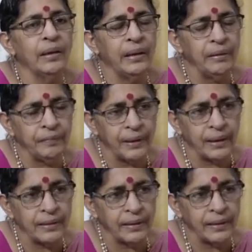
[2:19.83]
if there
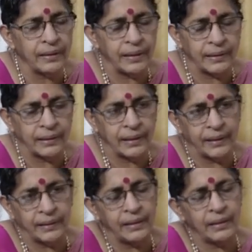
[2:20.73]
is any such
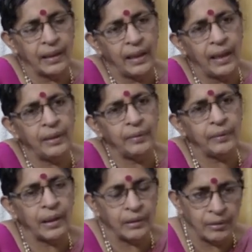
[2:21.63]
changes and to
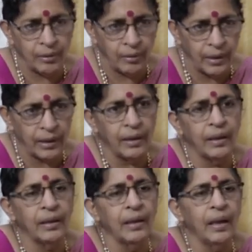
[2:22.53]
control
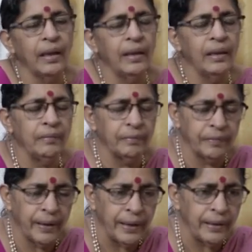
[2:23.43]
and
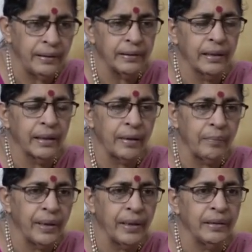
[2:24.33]
find
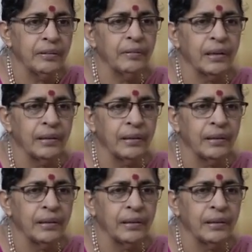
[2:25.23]
remedies to